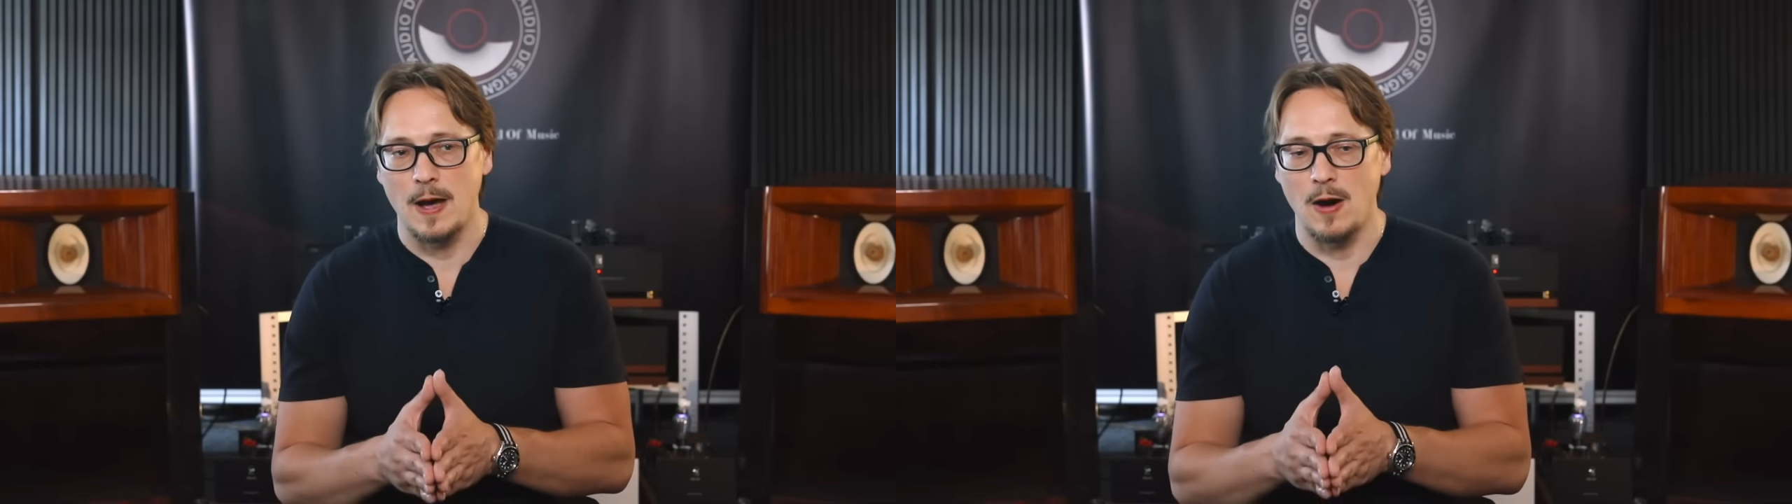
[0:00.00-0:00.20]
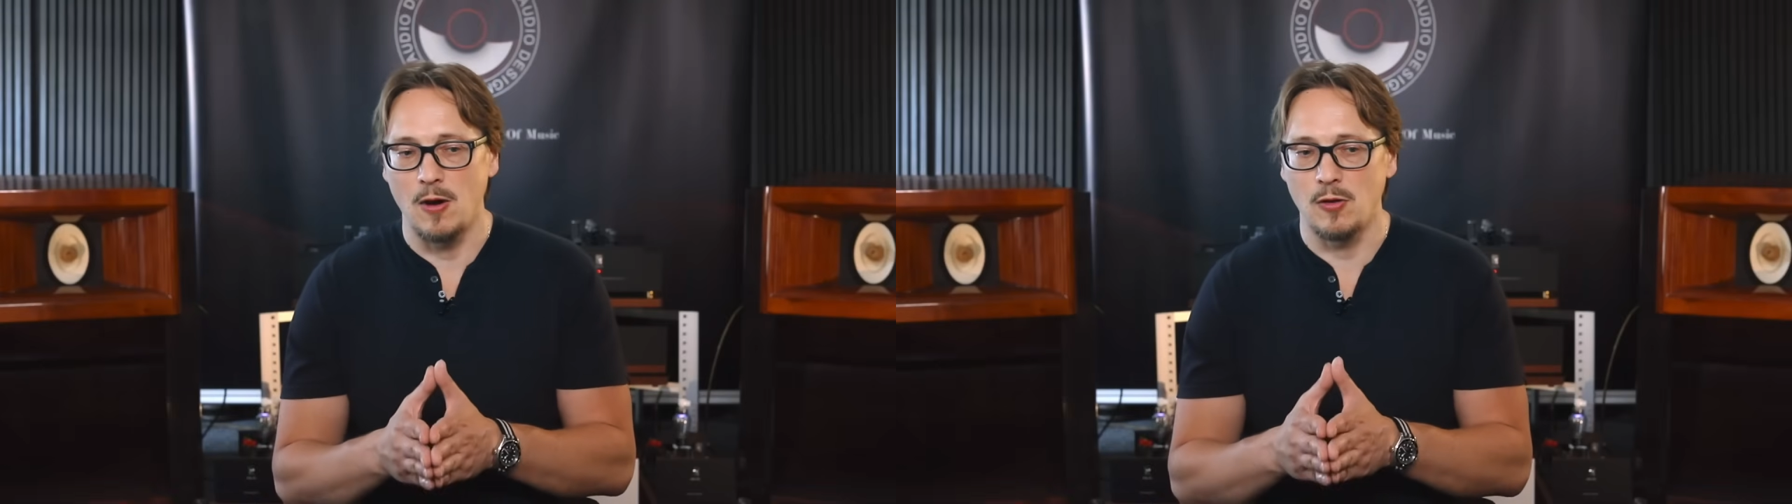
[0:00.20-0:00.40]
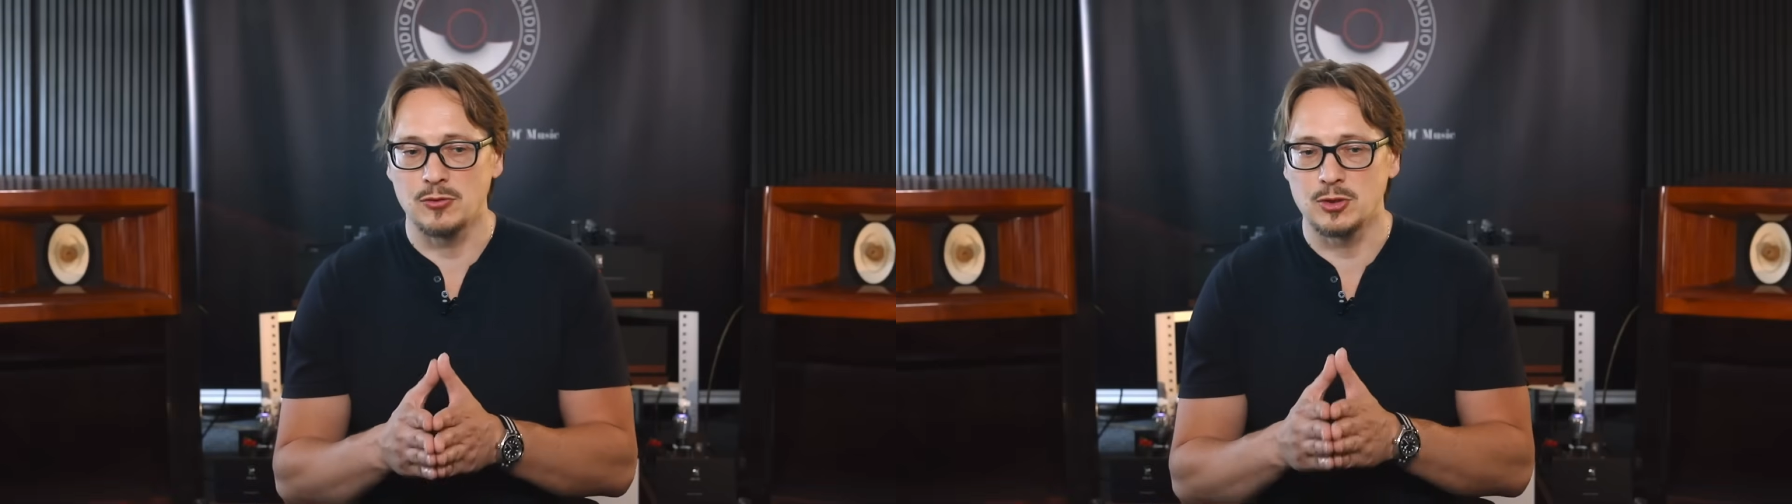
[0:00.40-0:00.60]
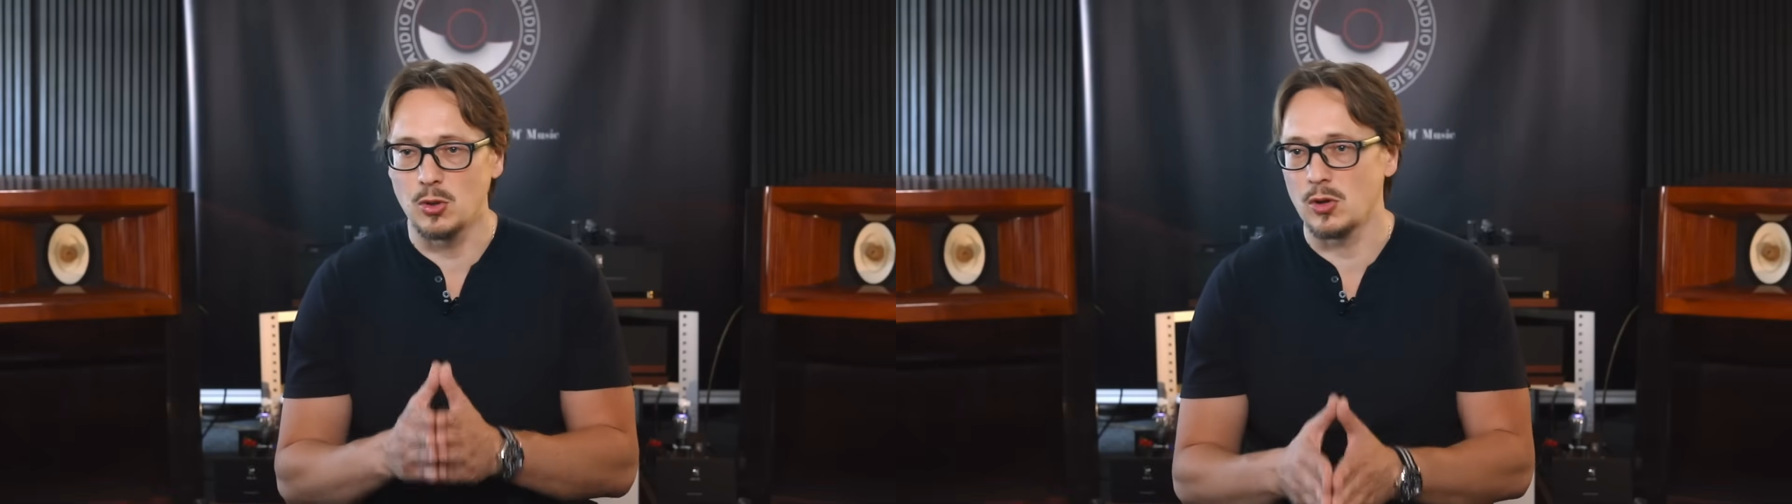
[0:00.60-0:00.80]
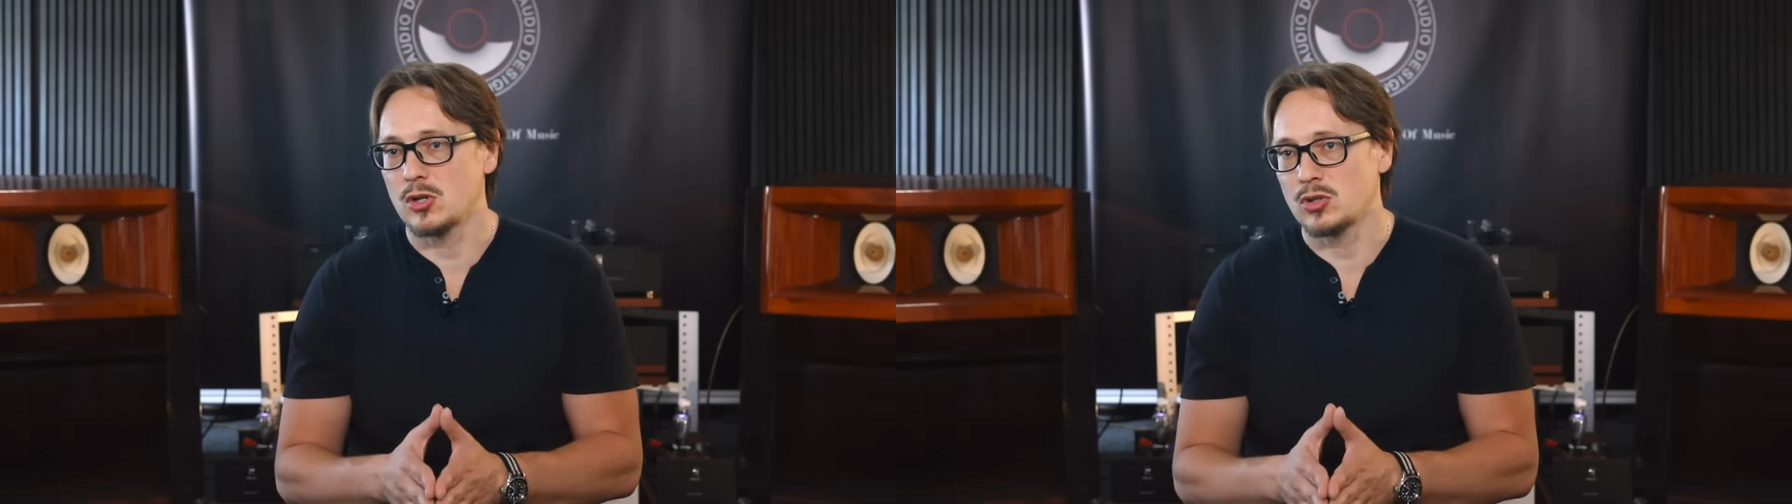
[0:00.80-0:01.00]
of
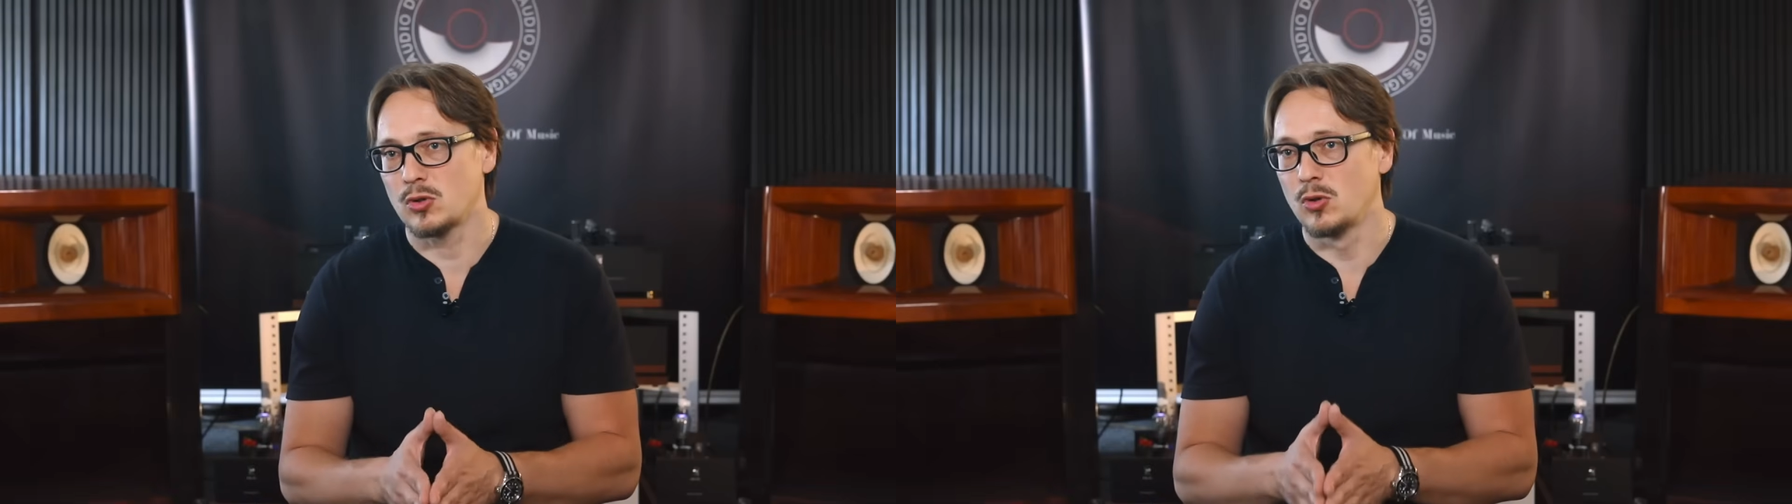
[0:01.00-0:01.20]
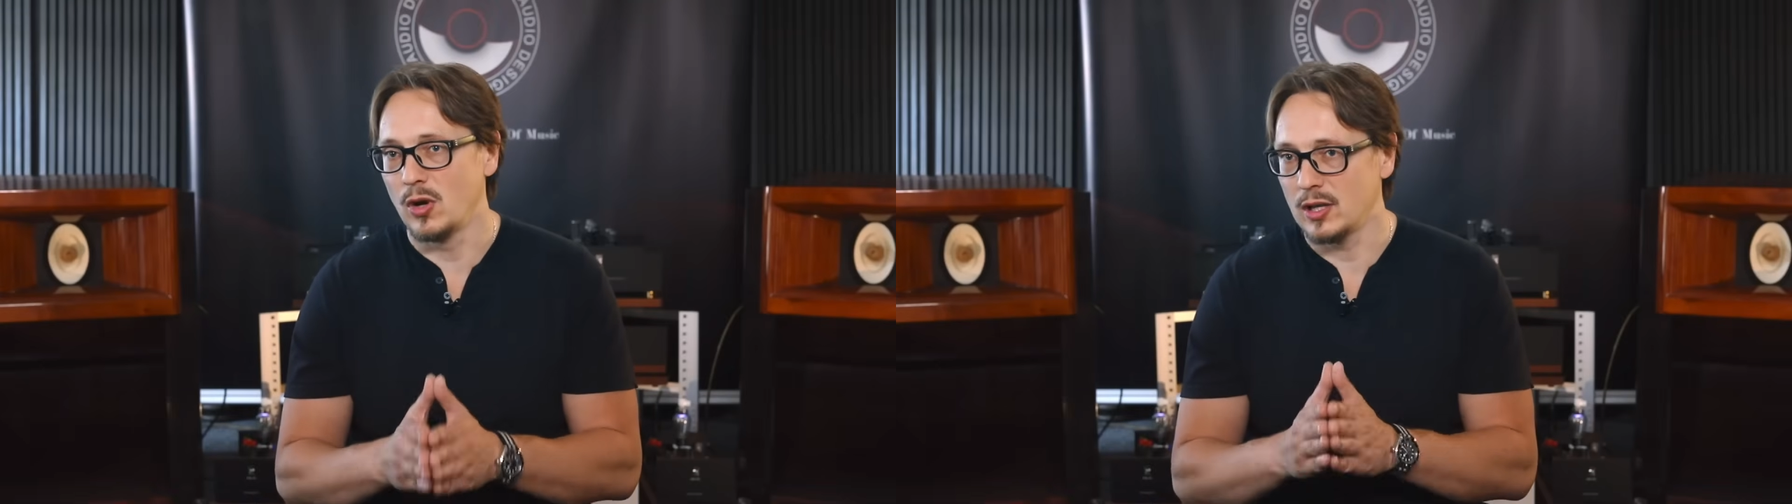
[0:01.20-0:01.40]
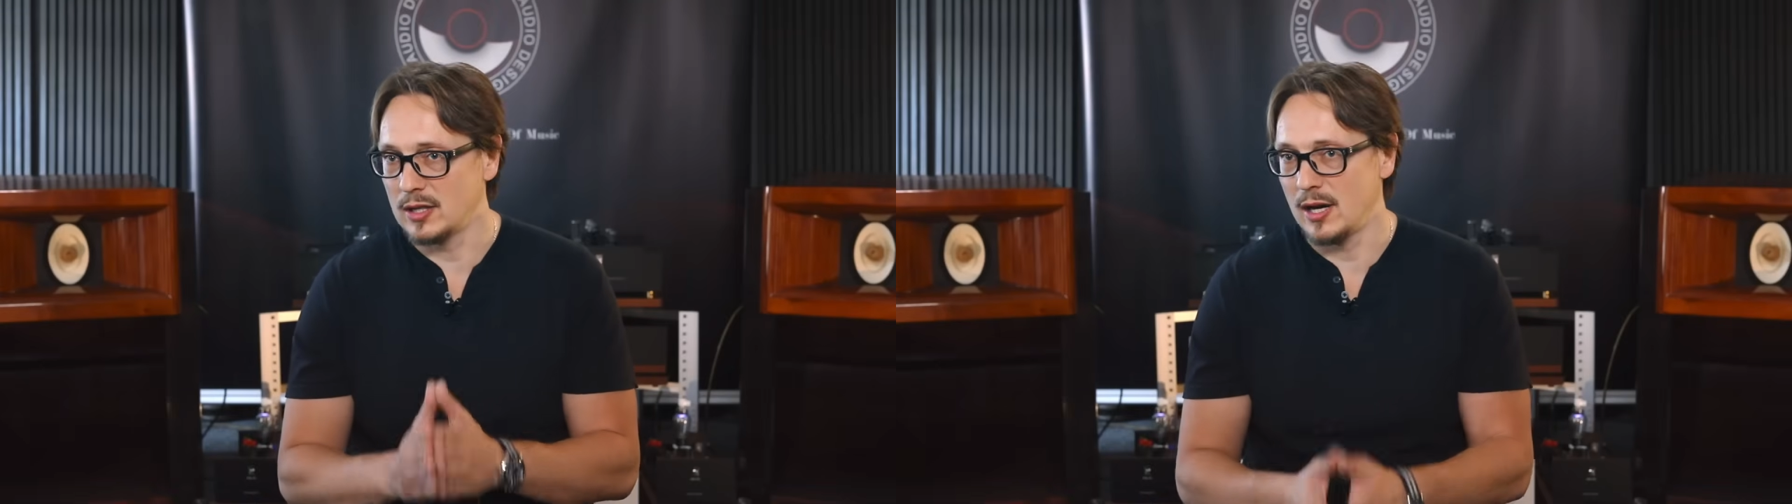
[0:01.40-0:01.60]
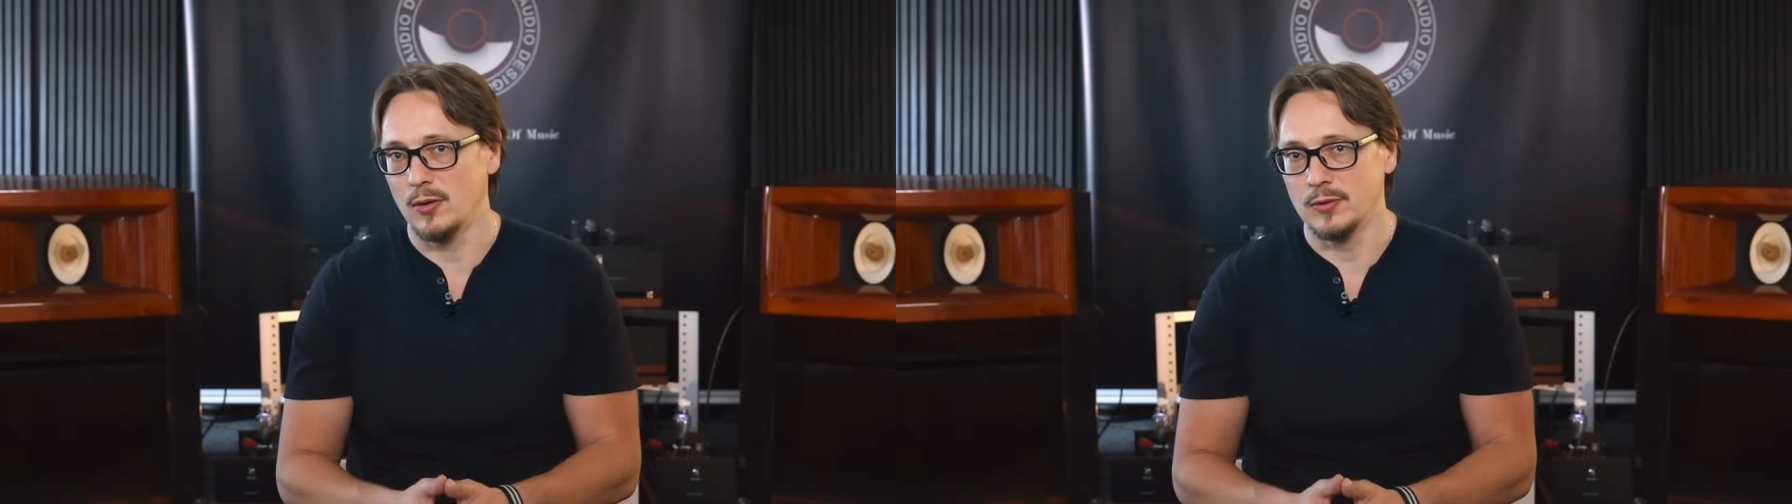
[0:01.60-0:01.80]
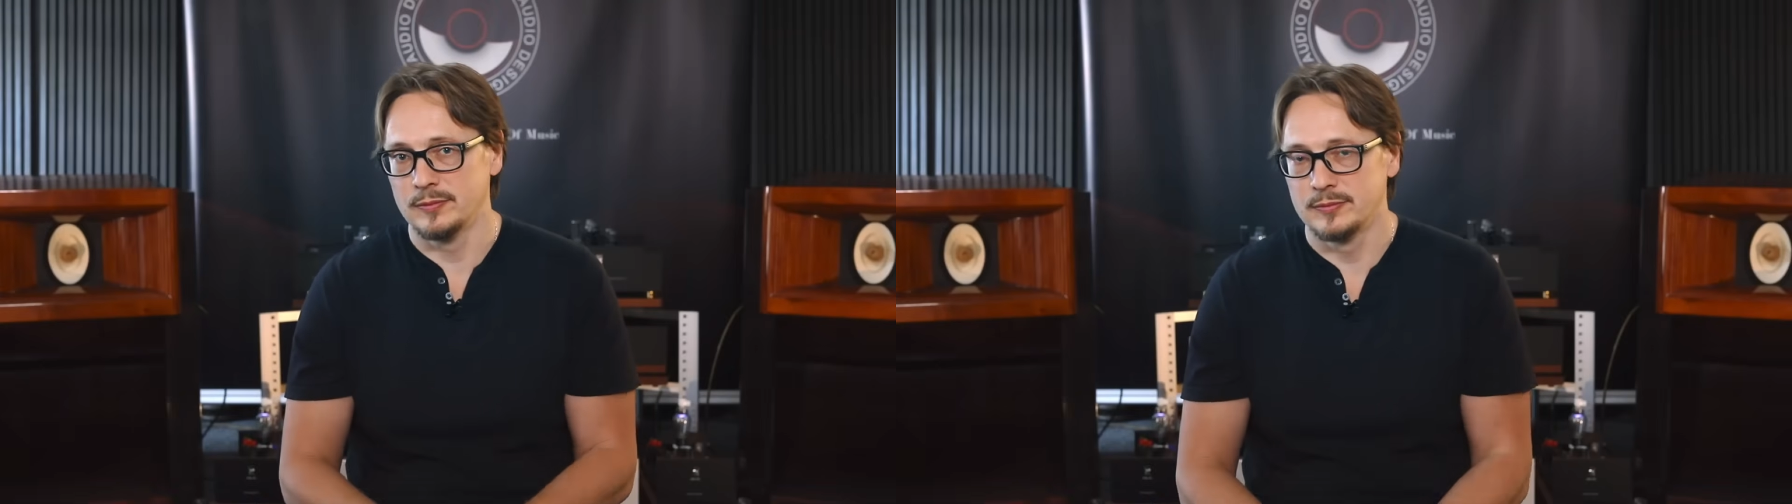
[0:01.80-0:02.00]
storage going down.